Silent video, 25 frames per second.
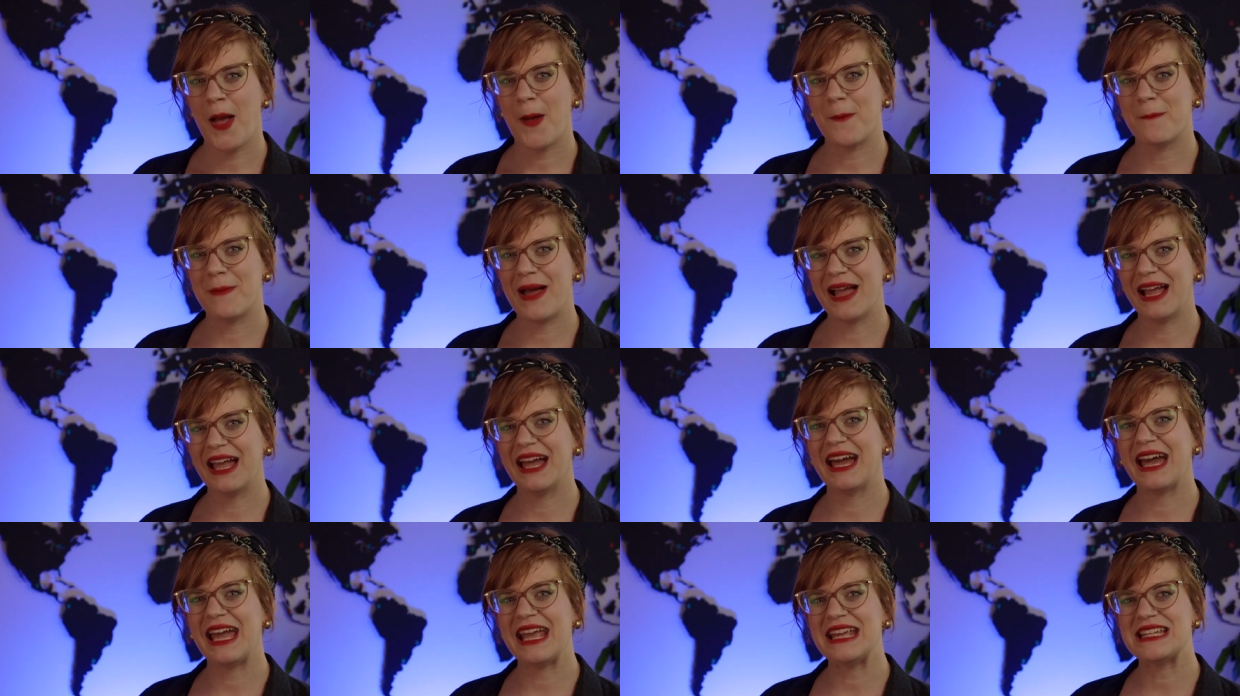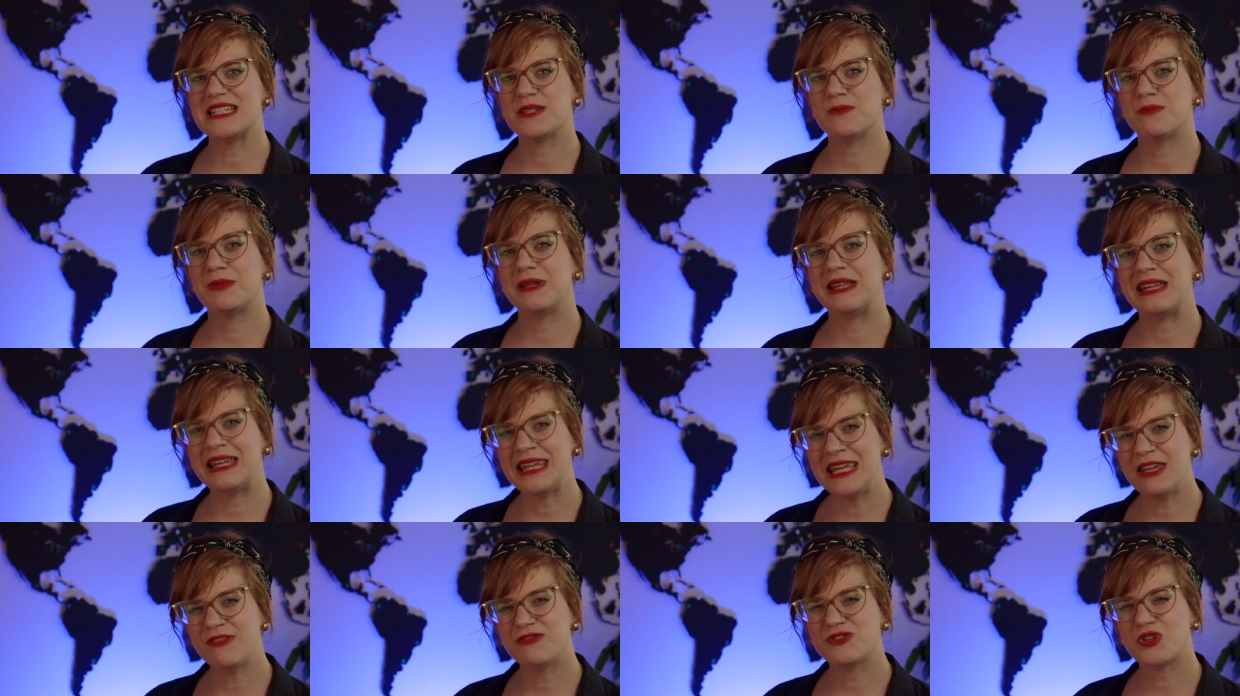Margarete
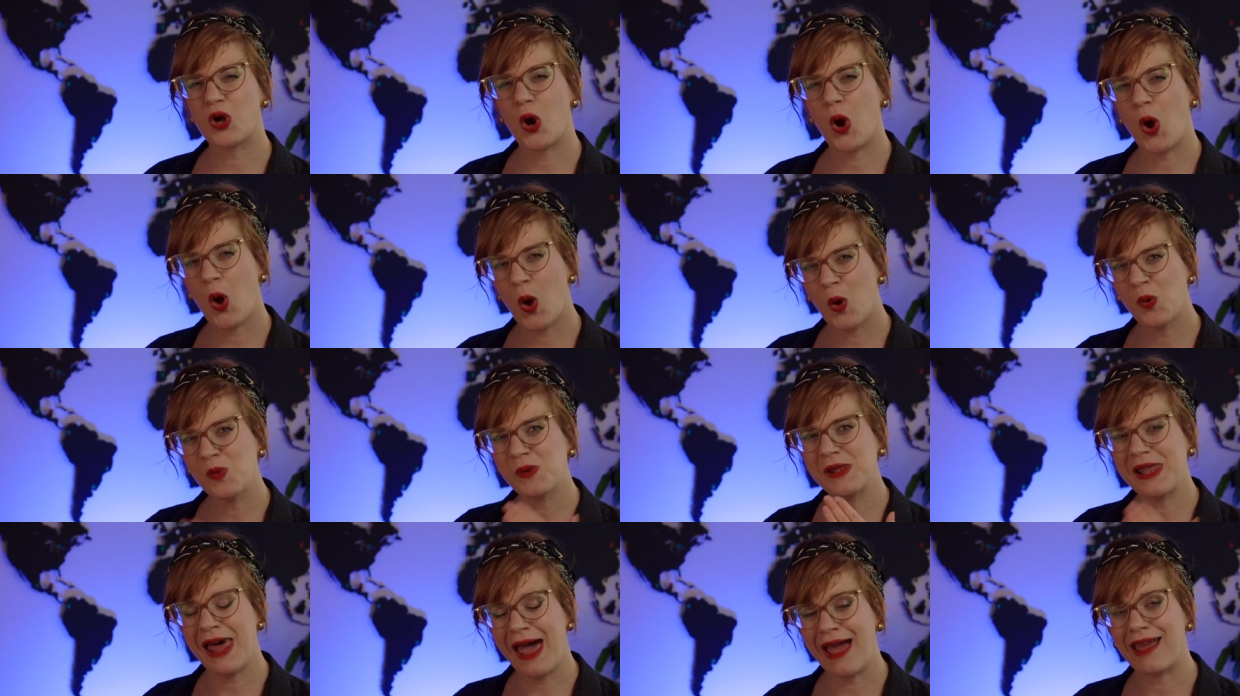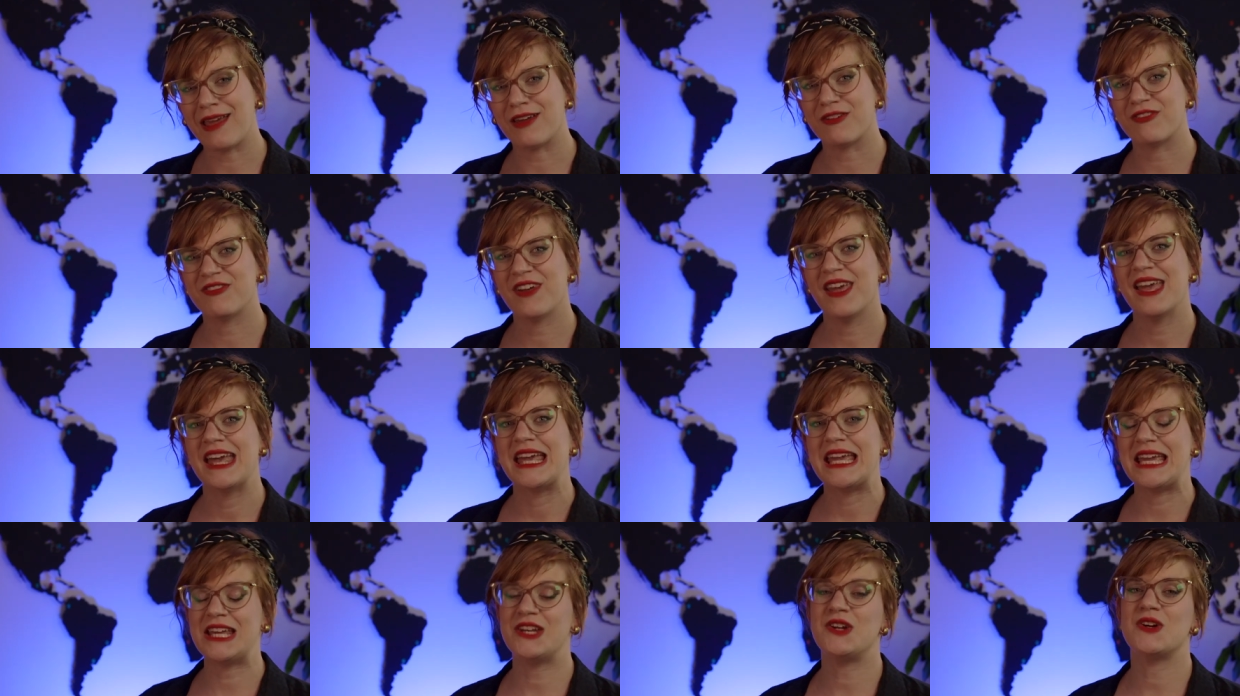believed her whole life
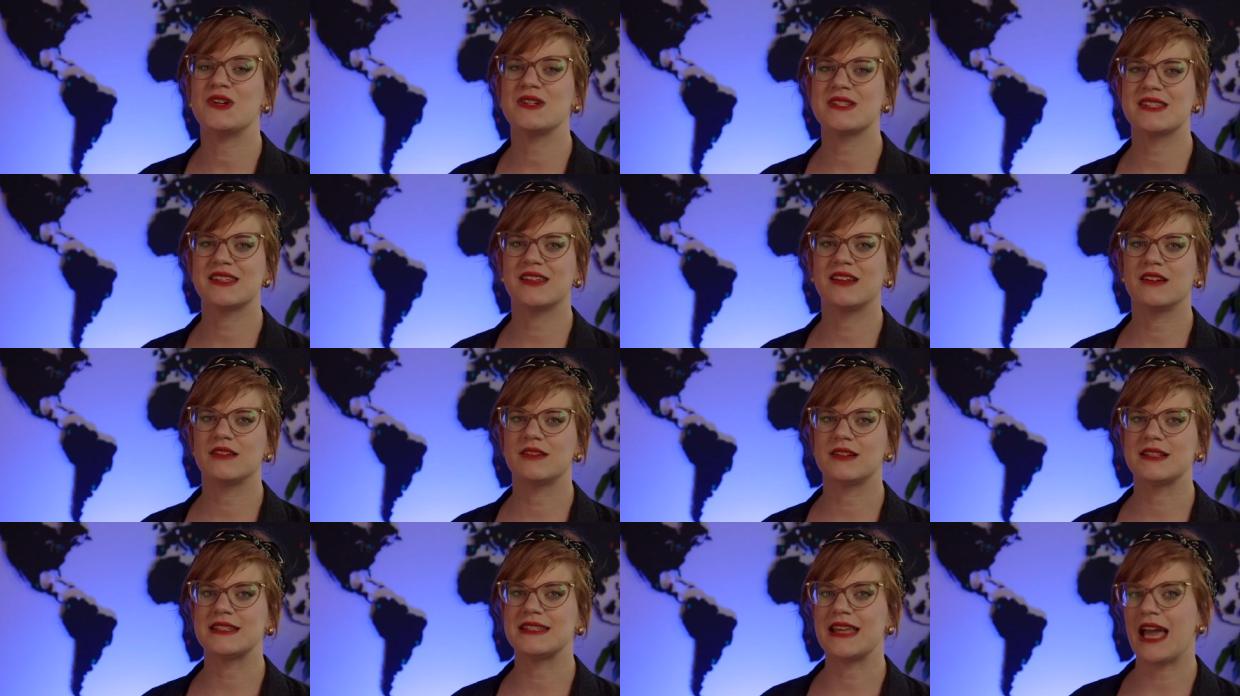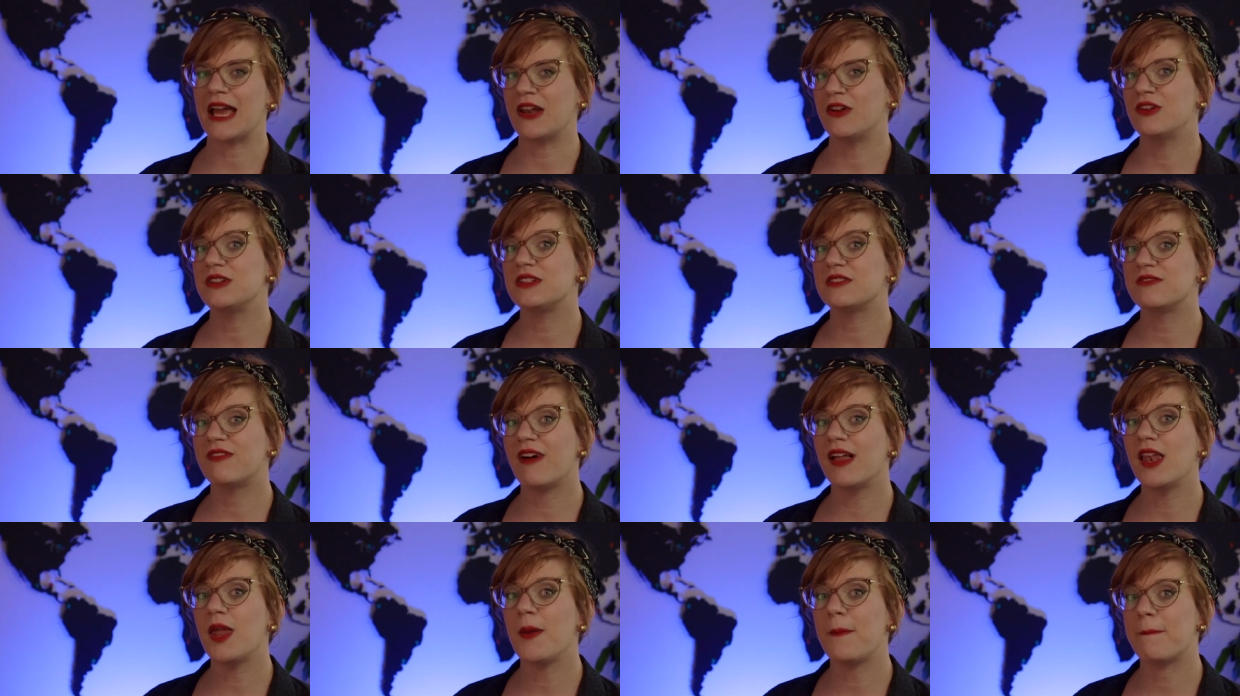in her skills and her
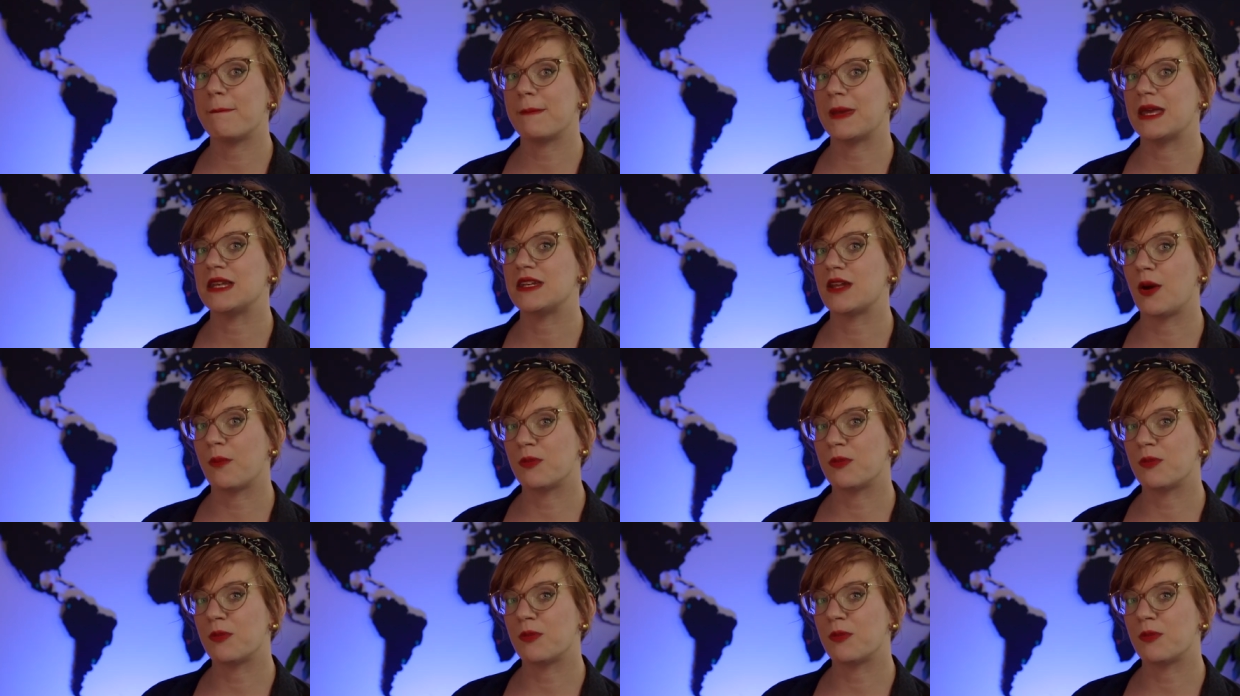development